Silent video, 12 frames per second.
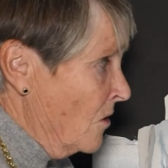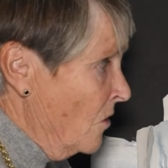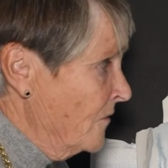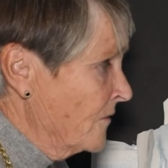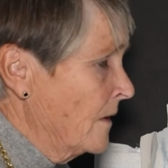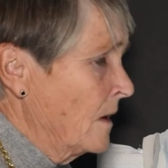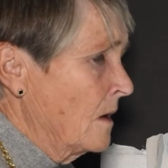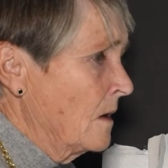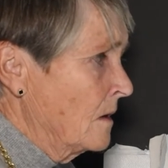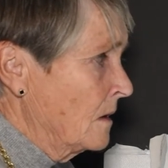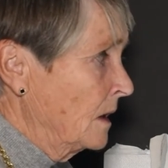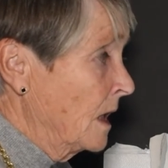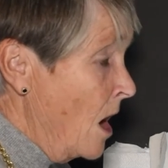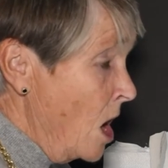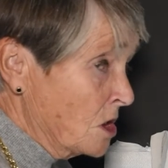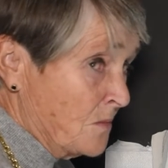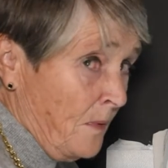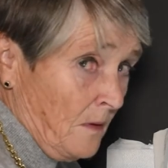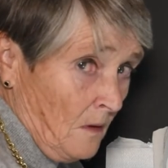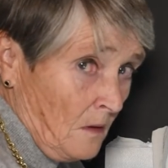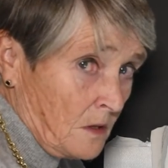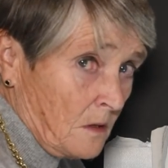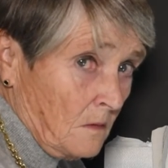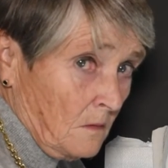of, large
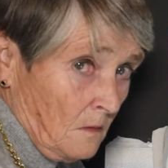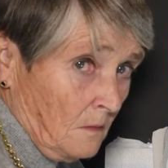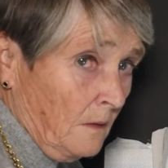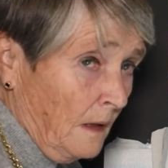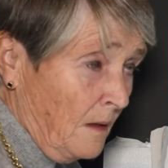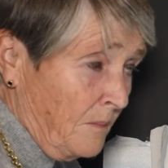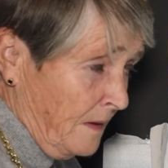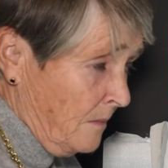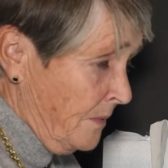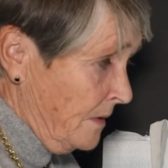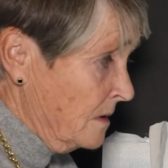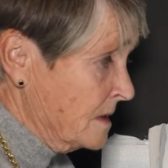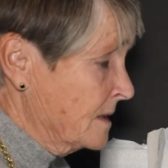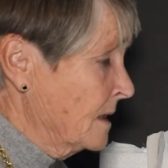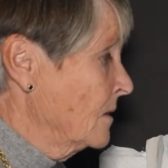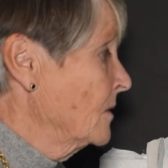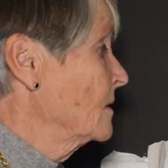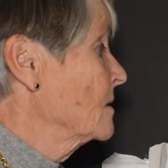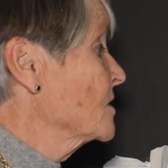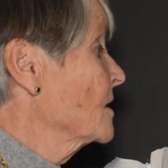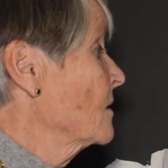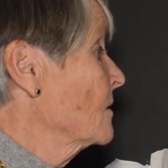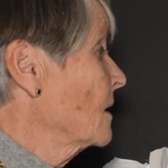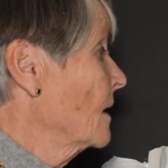bergs, really big bergs, down in the
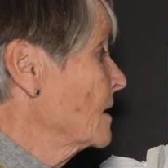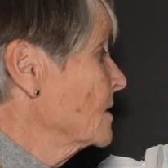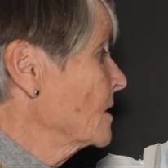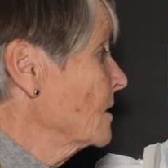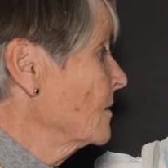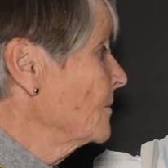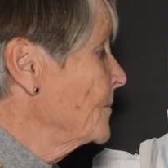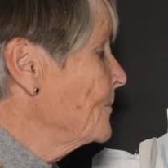South Atlantic.